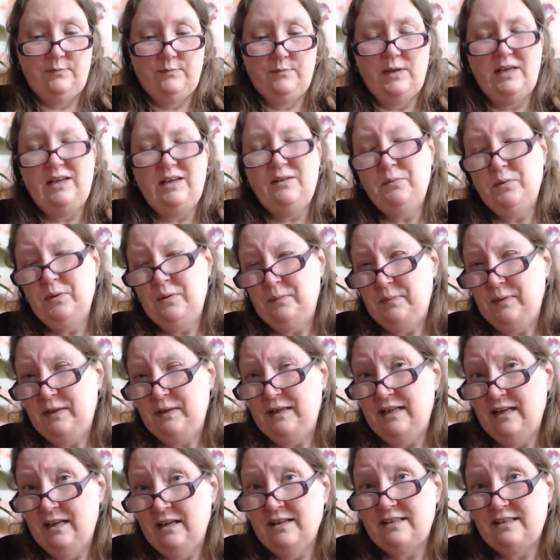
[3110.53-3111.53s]
It would be
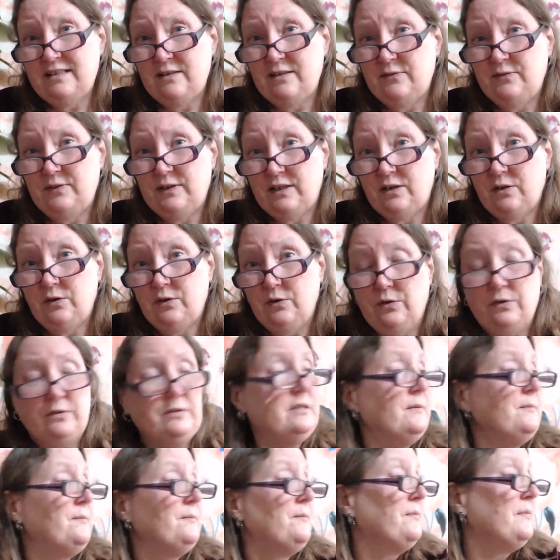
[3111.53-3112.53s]
nice if you could.